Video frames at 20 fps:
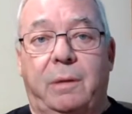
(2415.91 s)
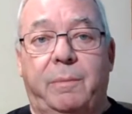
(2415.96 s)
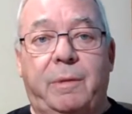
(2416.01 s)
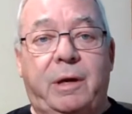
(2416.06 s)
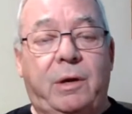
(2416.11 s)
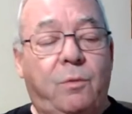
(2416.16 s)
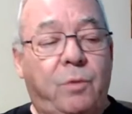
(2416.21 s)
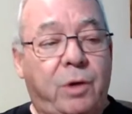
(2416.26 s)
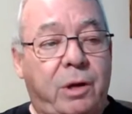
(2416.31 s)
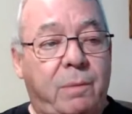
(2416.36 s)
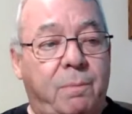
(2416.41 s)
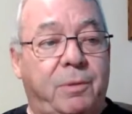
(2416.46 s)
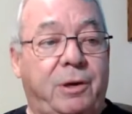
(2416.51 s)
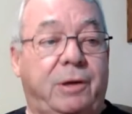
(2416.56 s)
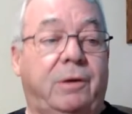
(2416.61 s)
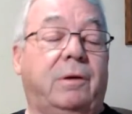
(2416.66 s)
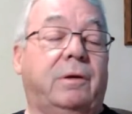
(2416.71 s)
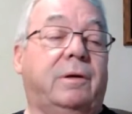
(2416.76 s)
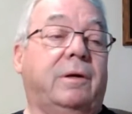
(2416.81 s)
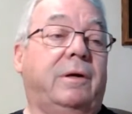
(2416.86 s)
I mean, we
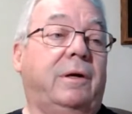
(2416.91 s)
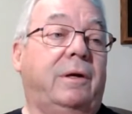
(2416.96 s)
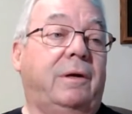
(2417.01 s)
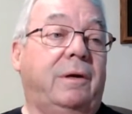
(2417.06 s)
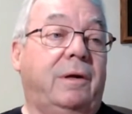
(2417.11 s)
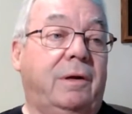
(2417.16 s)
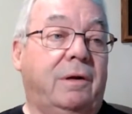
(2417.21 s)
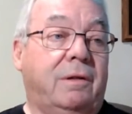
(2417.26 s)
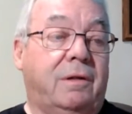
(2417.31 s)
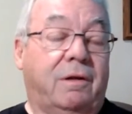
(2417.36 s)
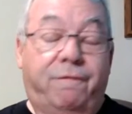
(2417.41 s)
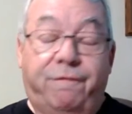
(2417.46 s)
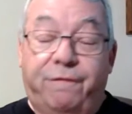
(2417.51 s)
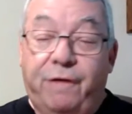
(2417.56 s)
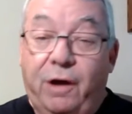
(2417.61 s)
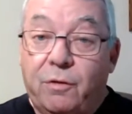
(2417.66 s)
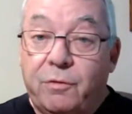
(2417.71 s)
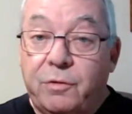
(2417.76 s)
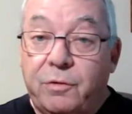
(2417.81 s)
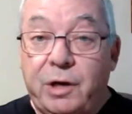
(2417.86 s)
built the
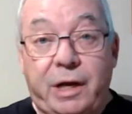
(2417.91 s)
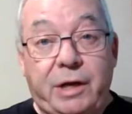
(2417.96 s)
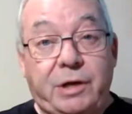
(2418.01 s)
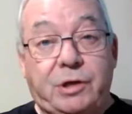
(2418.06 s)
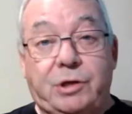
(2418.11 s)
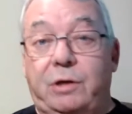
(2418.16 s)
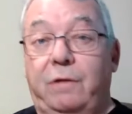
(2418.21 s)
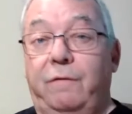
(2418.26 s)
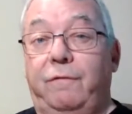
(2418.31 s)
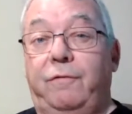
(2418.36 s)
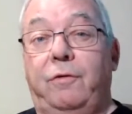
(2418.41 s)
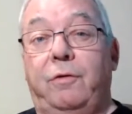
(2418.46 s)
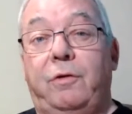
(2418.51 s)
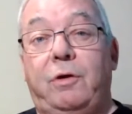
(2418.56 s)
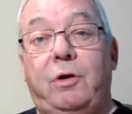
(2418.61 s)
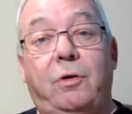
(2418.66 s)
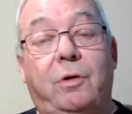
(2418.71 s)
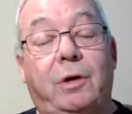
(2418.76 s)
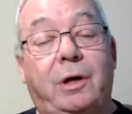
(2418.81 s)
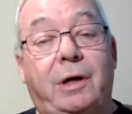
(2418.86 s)
foundation for
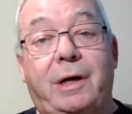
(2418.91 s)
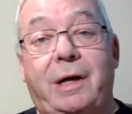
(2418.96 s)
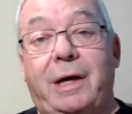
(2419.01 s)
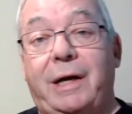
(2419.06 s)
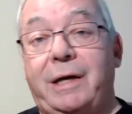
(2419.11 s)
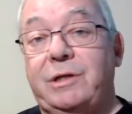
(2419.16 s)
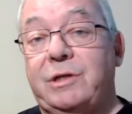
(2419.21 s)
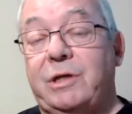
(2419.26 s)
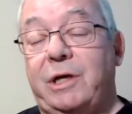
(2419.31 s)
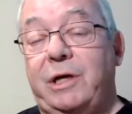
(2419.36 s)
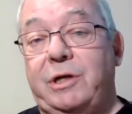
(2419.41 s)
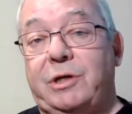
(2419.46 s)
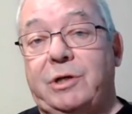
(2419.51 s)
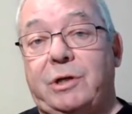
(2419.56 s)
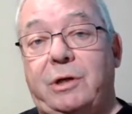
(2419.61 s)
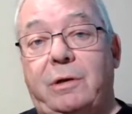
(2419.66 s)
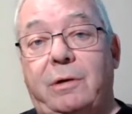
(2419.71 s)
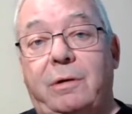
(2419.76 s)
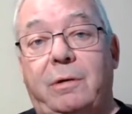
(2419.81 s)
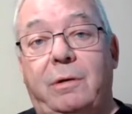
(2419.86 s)
the
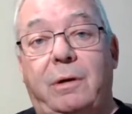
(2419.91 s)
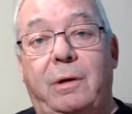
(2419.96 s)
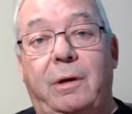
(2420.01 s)
organization.